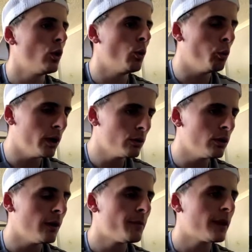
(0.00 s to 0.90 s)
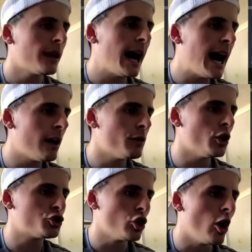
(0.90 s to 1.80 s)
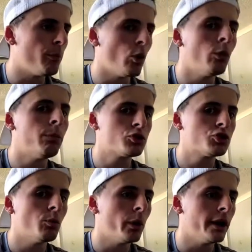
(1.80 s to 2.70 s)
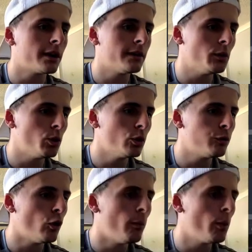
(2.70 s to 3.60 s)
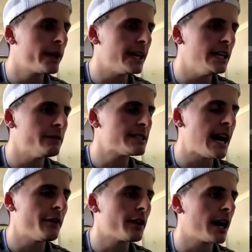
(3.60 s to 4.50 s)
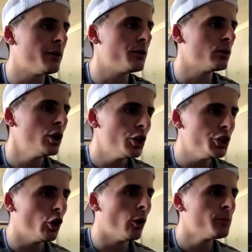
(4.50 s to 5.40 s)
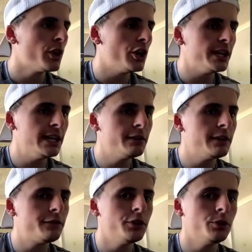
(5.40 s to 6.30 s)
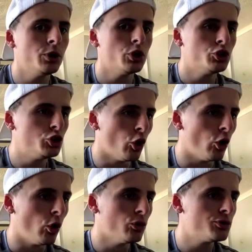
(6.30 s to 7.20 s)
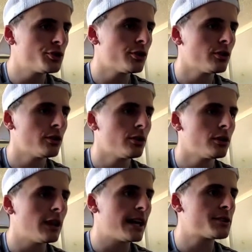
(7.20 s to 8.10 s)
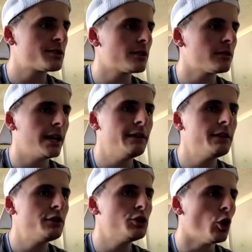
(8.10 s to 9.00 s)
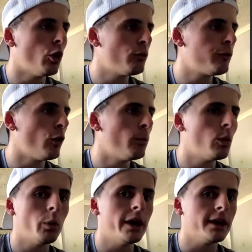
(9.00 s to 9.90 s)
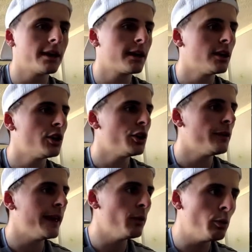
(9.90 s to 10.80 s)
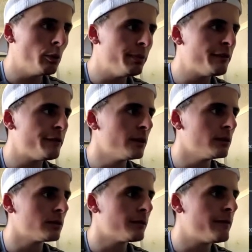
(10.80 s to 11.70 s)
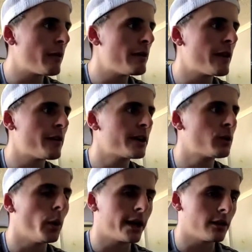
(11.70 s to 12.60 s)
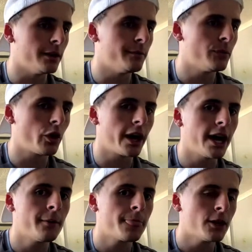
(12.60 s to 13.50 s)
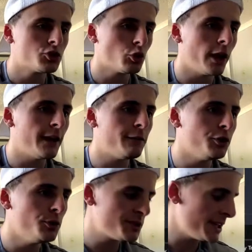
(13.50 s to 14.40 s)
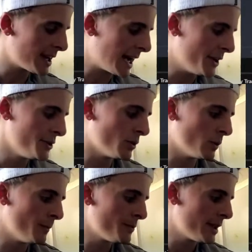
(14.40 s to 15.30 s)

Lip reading: will have a top or bottom wick. They will form a wick at either side of the candle, you know, and even if you don't, even if you don't form a wick, it will be filled very, very quickly, okay? So if you see a candle